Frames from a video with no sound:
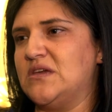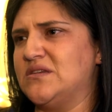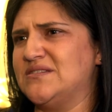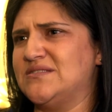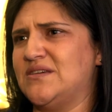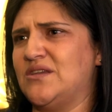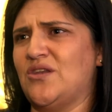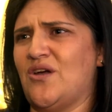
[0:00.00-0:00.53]
And he
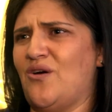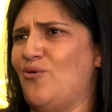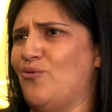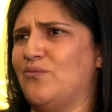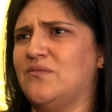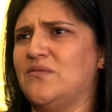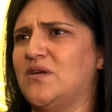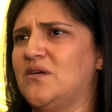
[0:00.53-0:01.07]
said
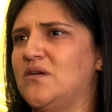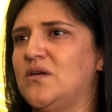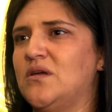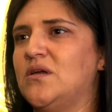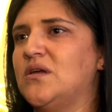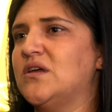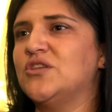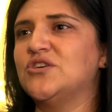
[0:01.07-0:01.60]
no.
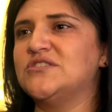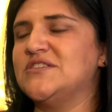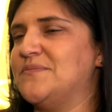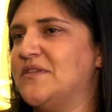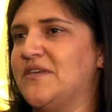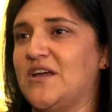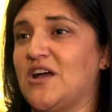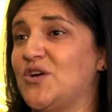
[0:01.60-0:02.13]
He looked at
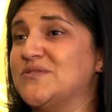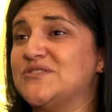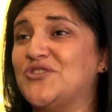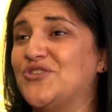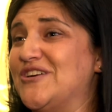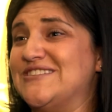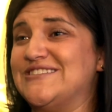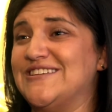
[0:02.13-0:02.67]
me like I was
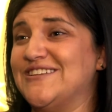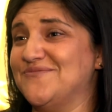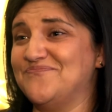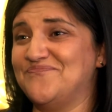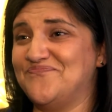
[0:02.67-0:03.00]
crazy.